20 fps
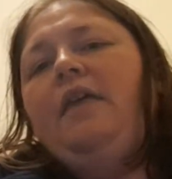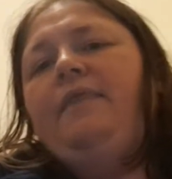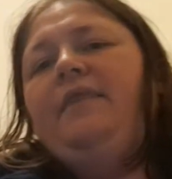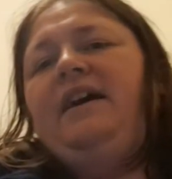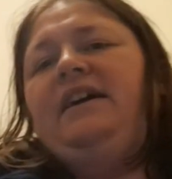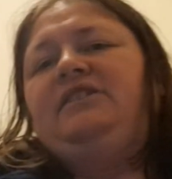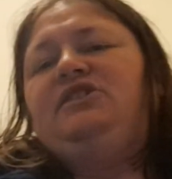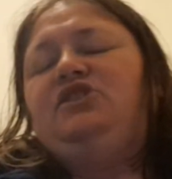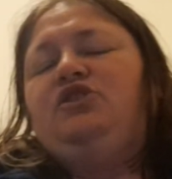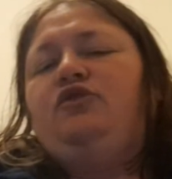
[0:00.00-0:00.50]

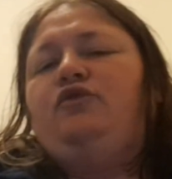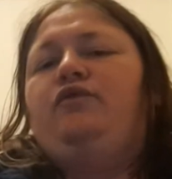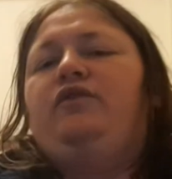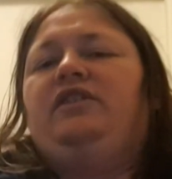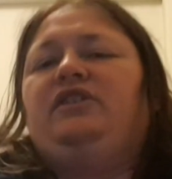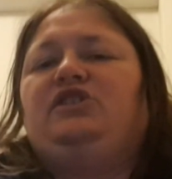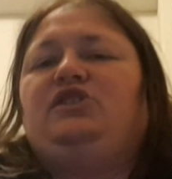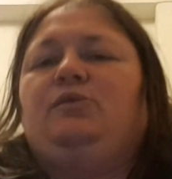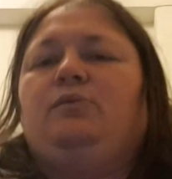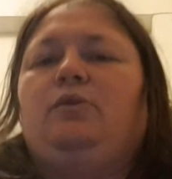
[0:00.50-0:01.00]
That's the
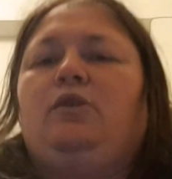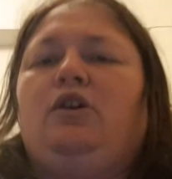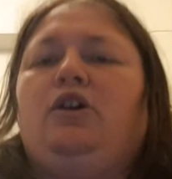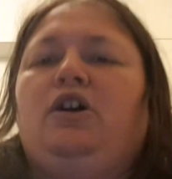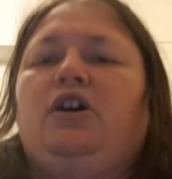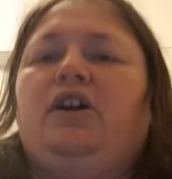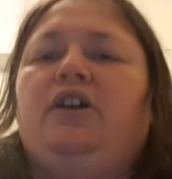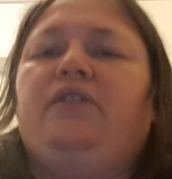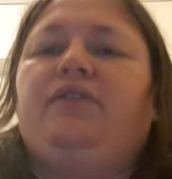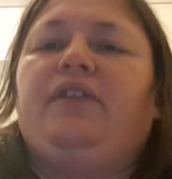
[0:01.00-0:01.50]
reason
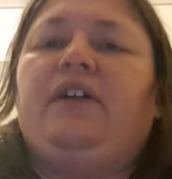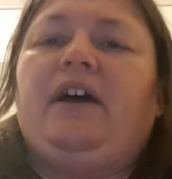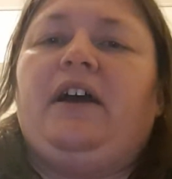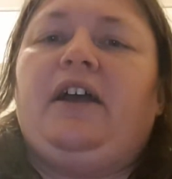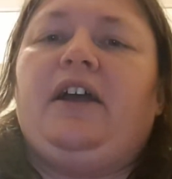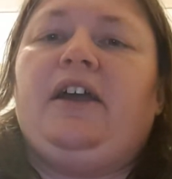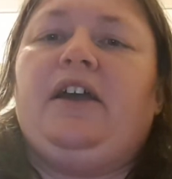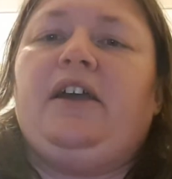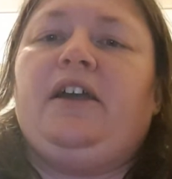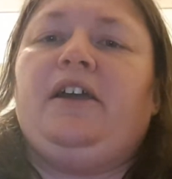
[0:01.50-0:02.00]
why
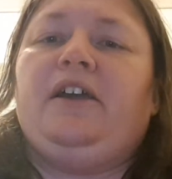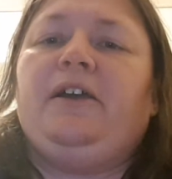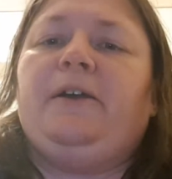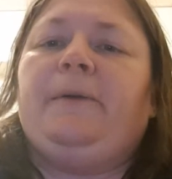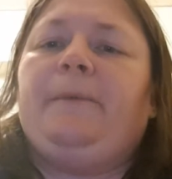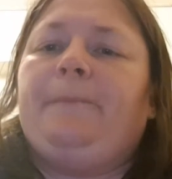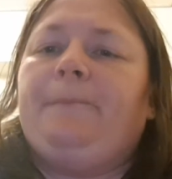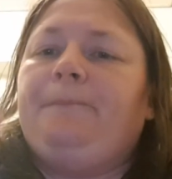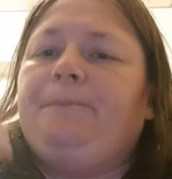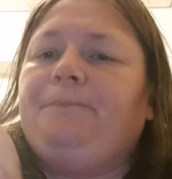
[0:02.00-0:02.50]
they,